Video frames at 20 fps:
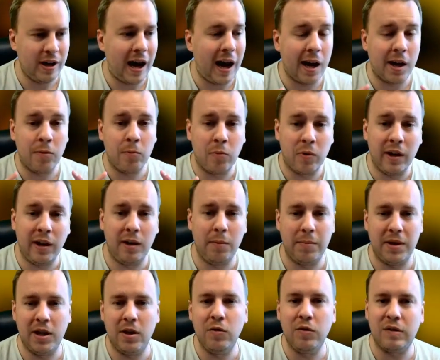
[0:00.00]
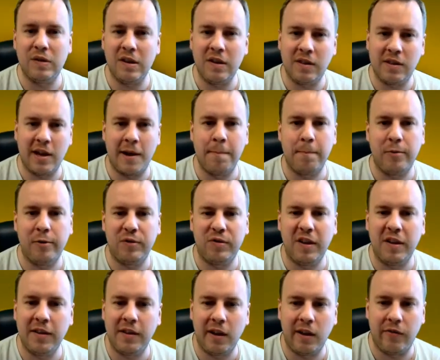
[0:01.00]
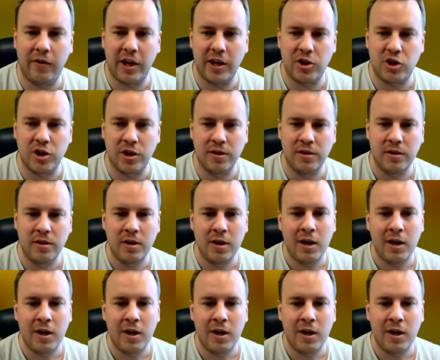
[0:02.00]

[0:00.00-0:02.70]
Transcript: I will be using 10% elevation